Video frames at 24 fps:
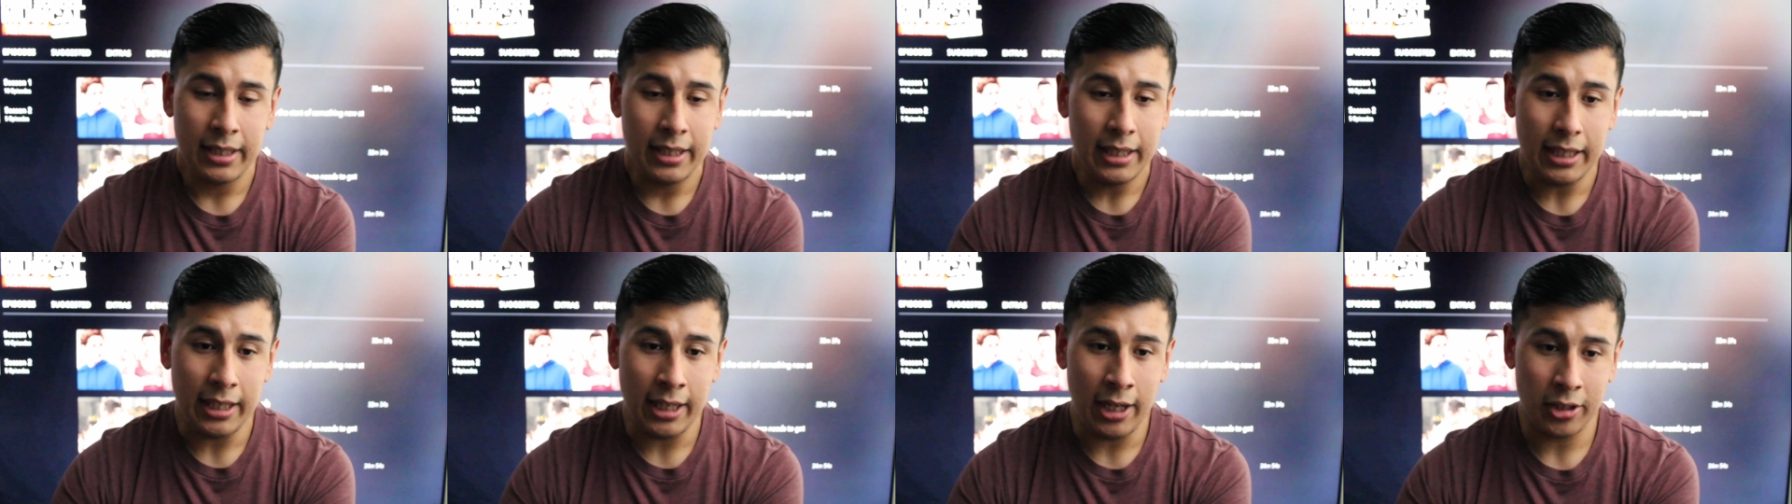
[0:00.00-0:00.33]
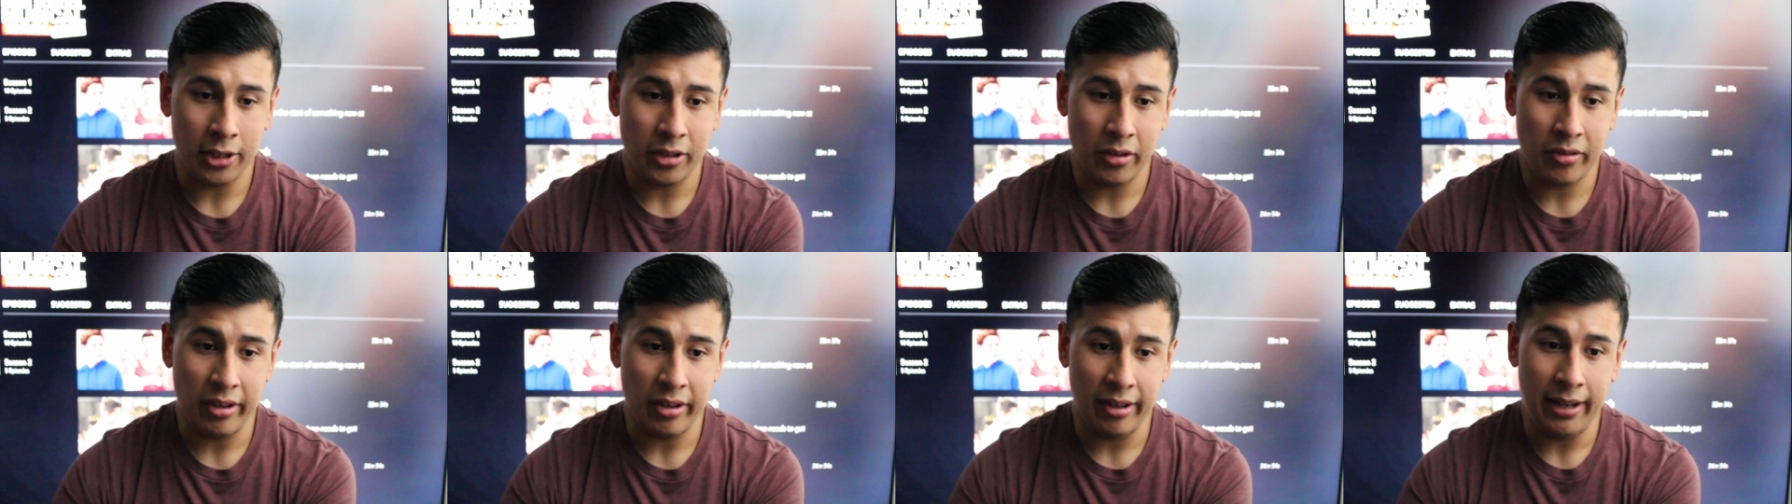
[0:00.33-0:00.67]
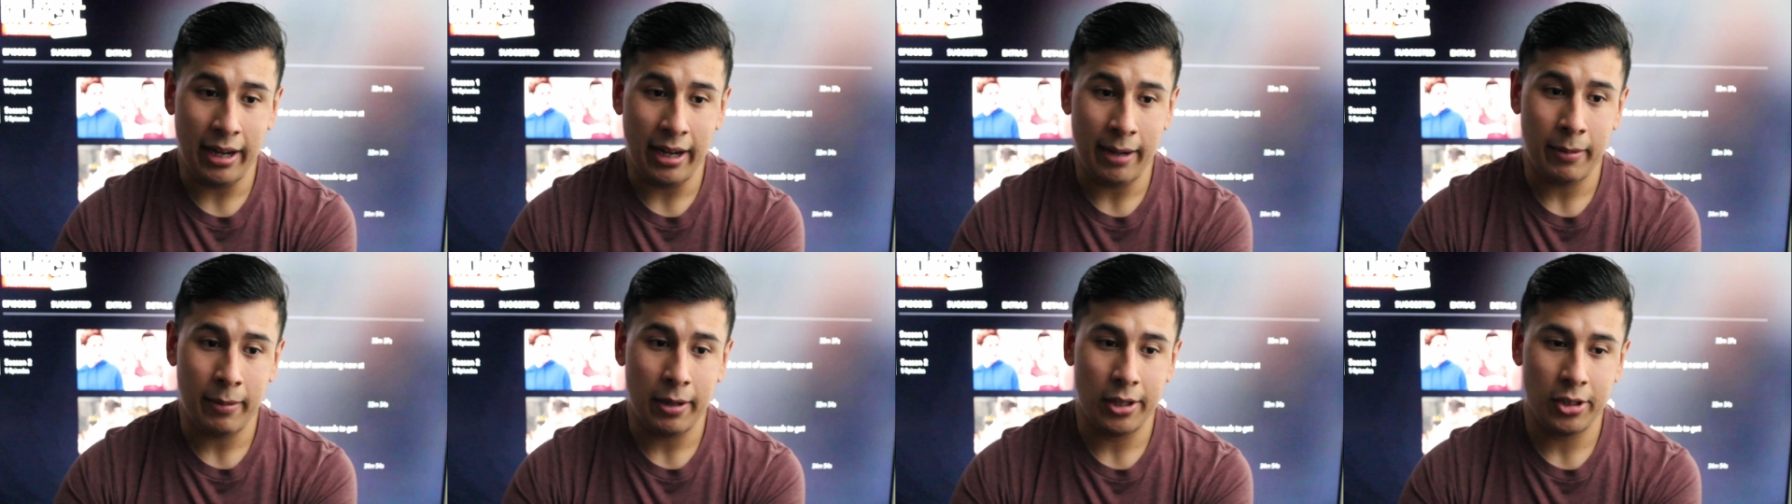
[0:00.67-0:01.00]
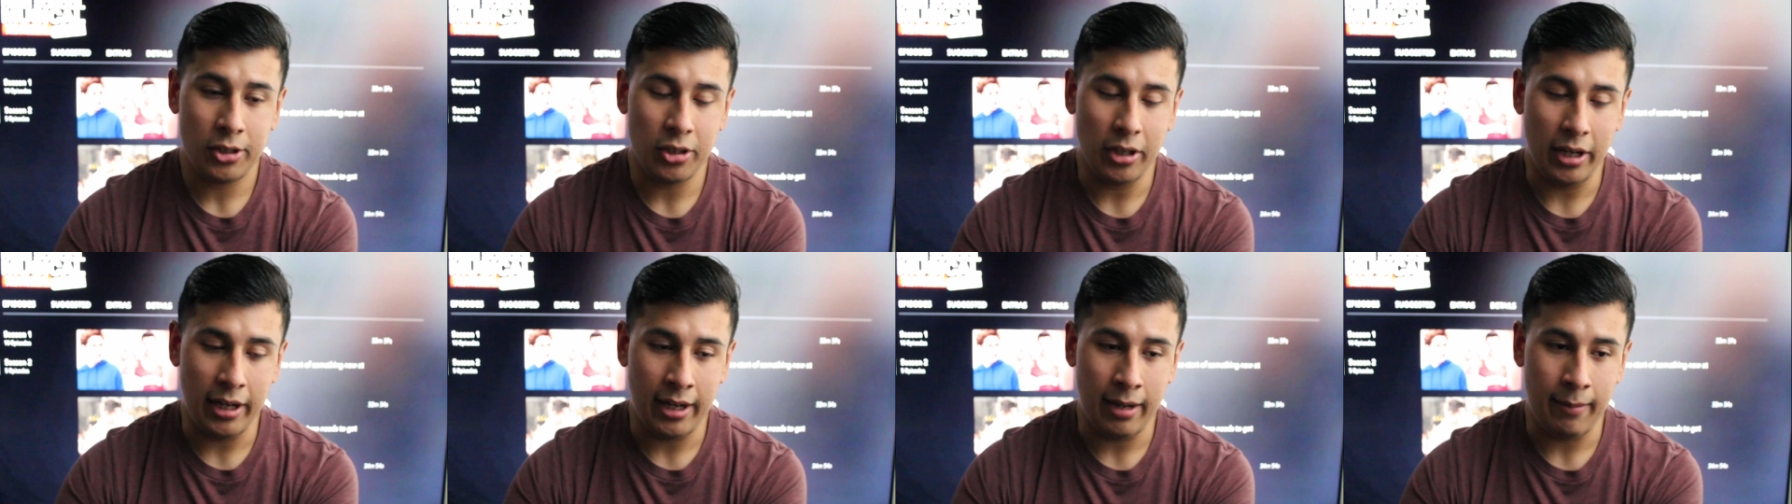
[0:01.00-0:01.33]
I'll just say that much.
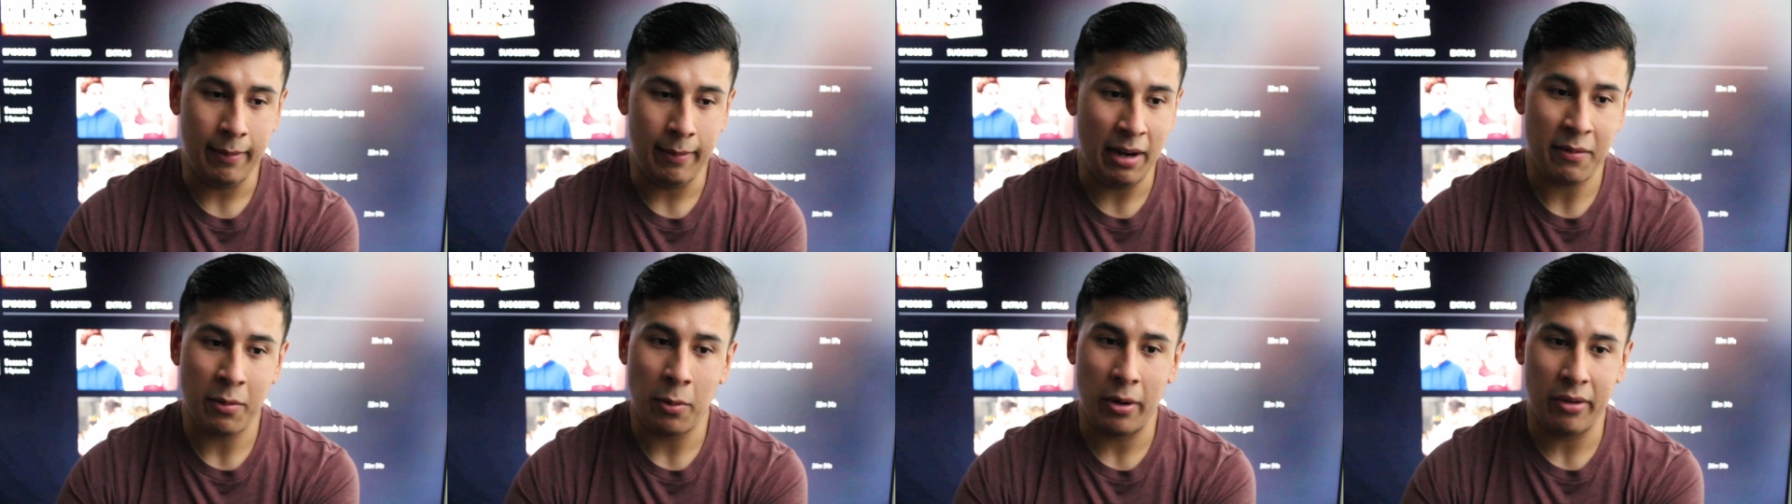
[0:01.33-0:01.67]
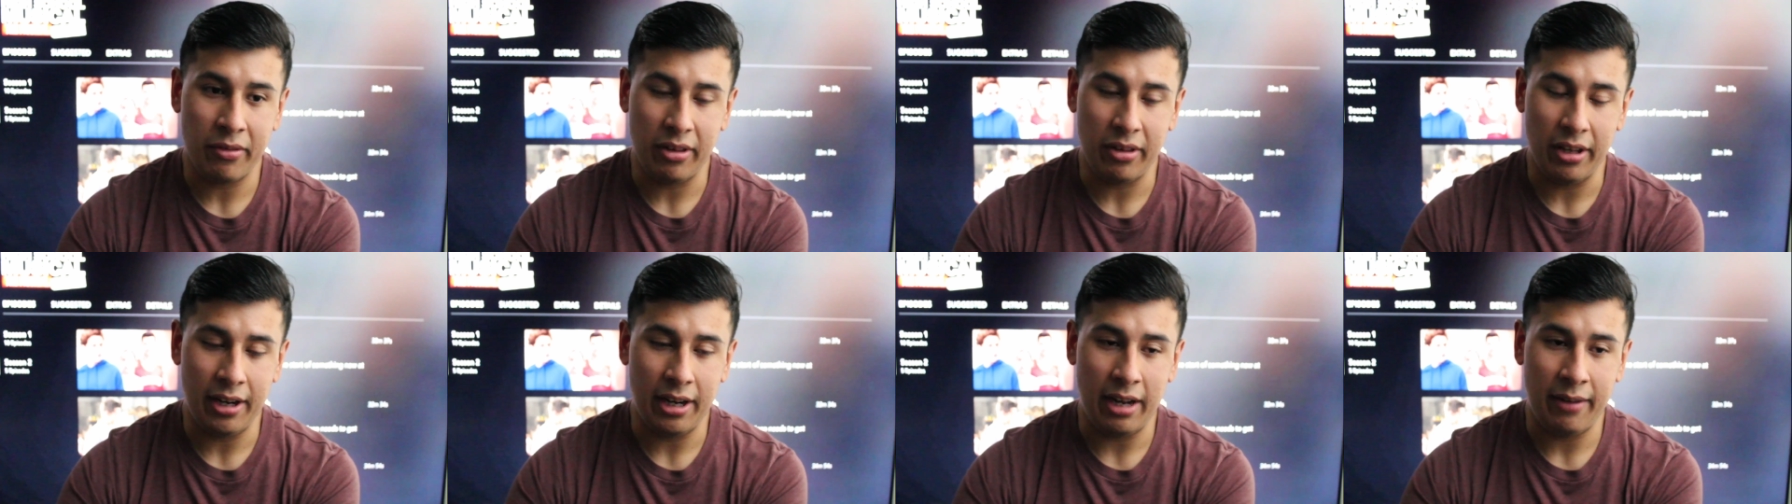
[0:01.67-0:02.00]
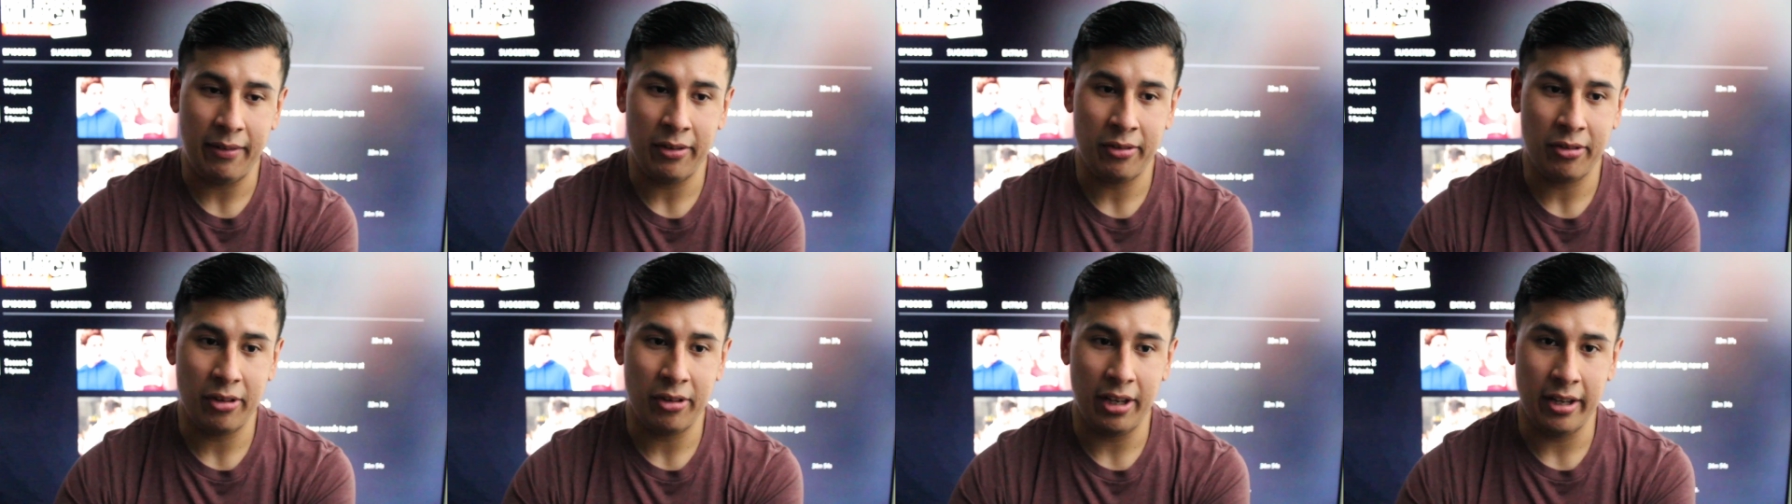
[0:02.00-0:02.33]
Um, everyone's in, obviously,